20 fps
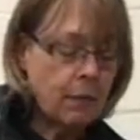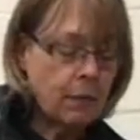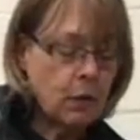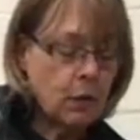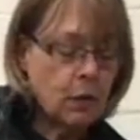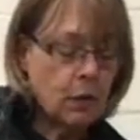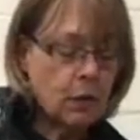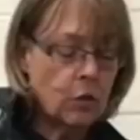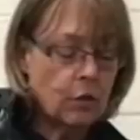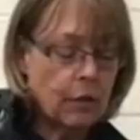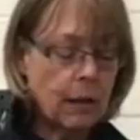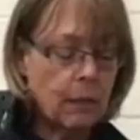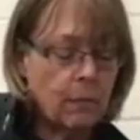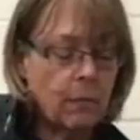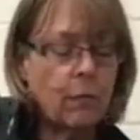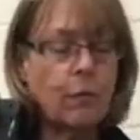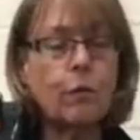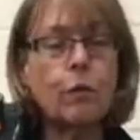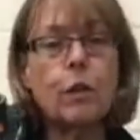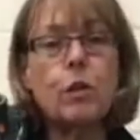let them have a
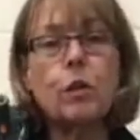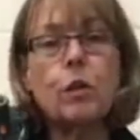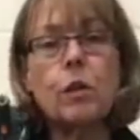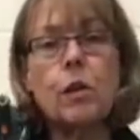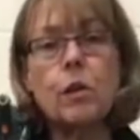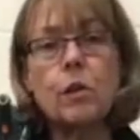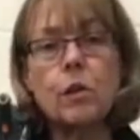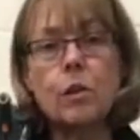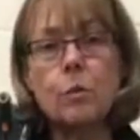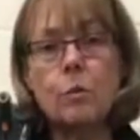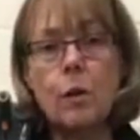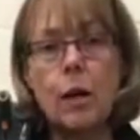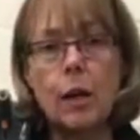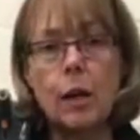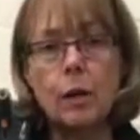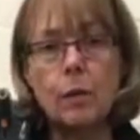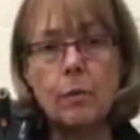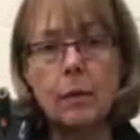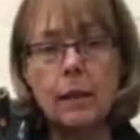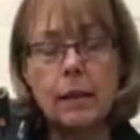good drink before you
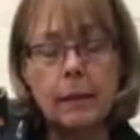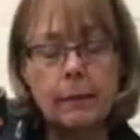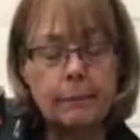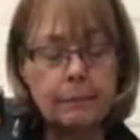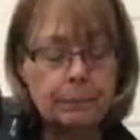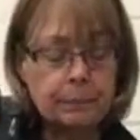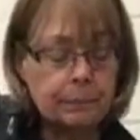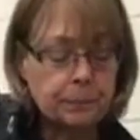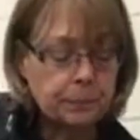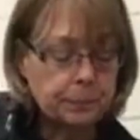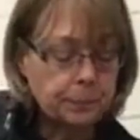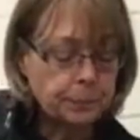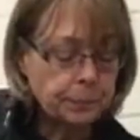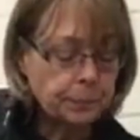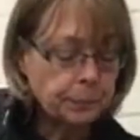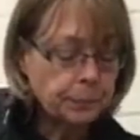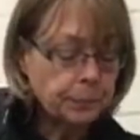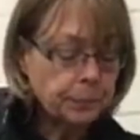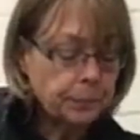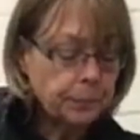start to work with
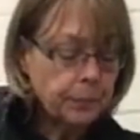them.